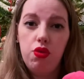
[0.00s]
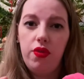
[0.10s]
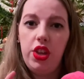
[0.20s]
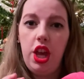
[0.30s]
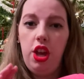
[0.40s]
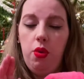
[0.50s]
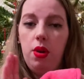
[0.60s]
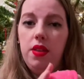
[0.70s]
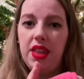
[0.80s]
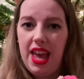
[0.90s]

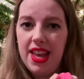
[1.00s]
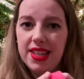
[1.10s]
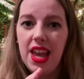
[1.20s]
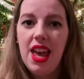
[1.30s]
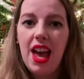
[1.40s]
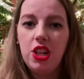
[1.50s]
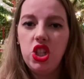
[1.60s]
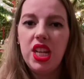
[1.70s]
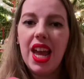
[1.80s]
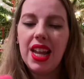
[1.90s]
review this, and
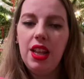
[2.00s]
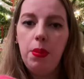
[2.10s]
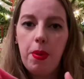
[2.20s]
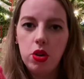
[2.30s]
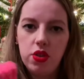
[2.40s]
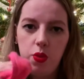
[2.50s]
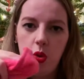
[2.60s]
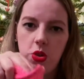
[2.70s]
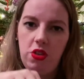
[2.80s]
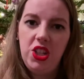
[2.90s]
she had a little pot of
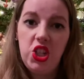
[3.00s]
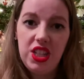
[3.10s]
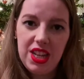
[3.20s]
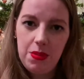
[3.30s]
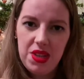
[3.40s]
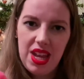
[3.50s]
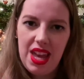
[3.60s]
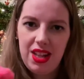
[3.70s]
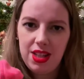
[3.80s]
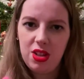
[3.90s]
water and she dipped it
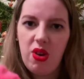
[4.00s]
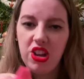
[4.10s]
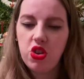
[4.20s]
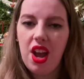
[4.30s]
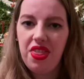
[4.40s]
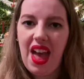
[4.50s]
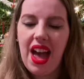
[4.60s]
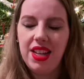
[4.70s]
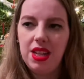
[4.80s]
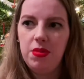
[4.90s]
in. So I tried that,
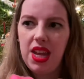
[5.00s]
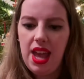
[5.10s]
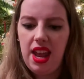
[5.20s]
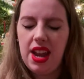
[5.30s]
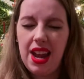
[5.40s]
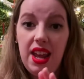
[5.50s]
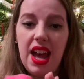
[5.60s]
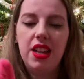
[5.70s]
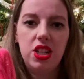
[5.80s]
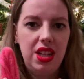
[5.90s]
I dipped it in, and it
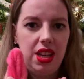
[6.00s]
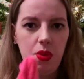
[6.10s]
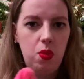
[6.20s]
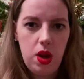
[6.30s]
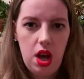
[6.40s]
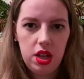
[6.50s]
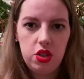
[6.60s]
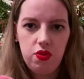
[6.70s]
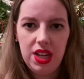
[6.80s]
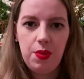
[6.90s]
actually worked
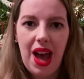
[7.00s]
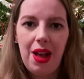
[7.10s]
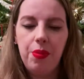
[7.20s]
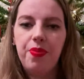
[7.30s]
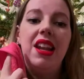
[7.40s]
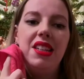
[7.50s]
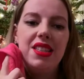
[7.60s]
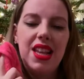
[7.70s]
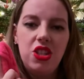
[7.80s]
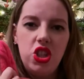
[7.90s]
really well. And it
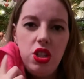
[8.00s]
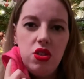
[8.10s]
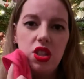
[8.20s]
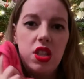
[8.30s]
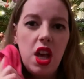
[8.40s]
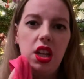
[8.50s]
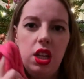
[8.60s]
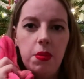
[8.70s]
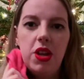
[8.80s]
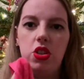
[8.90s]
says to use
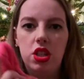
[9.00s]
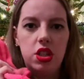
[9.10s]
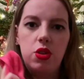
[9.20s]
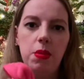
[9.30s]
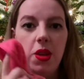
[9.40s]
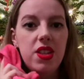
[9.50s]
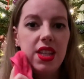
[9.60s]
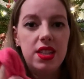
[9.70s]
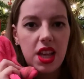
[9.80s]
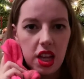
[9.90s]
circular motions. So I'm
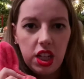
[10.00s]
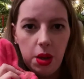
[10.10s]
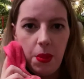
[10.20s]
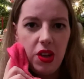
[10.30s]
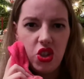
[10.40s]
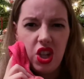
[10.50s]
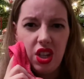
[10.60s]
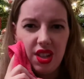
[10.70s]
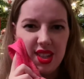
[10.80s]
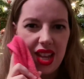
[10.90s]
using circular
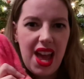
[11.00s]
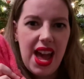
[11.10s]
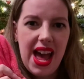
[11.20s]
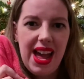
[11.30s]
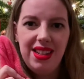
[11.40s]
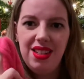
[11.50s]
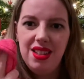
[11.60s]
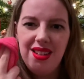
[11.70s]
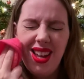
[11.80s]
motions and